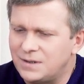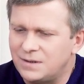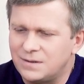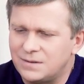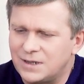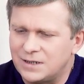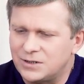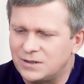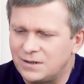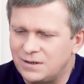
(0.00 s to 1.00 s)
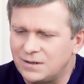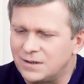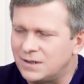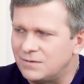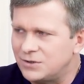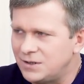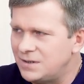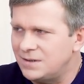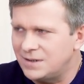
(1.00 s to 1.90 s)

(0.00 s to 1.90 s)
That's why we don't see where